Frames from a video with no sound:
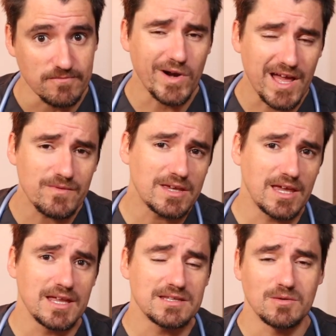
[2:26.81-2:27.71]
When I have a
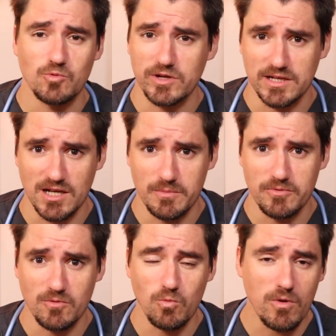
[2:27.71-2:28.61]
case and I'm working
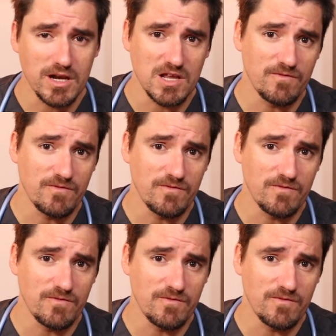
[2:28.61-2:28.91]
up, one,